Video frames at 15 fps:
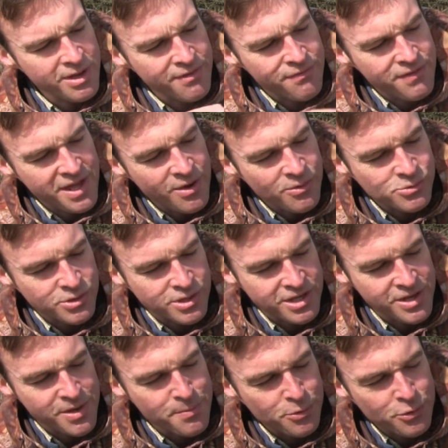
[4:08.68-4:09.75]
of the Ultra that
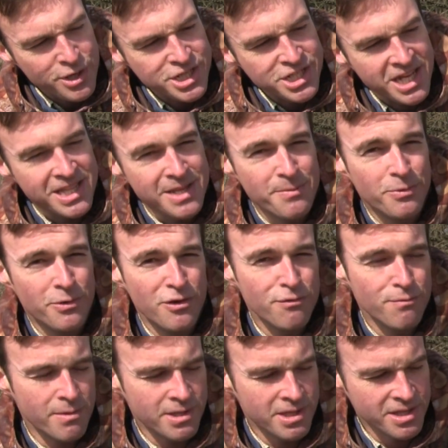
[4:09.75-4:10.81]
you appreciate the
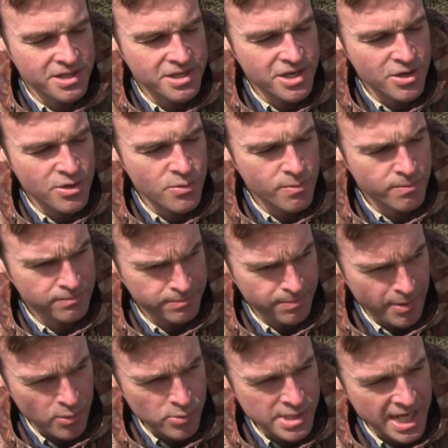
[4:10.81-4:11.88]
improvement that the new
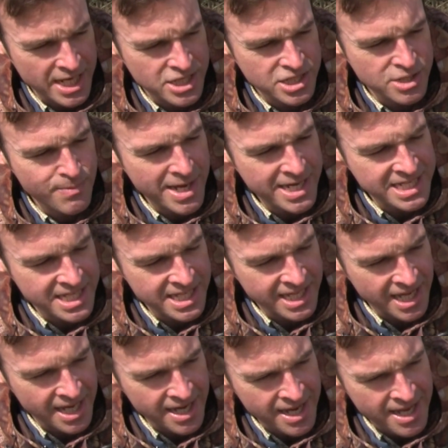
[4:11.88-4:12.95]
bolt action's made to the
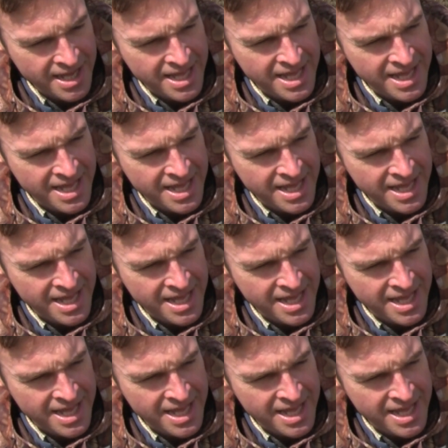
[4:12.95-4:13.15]
gun.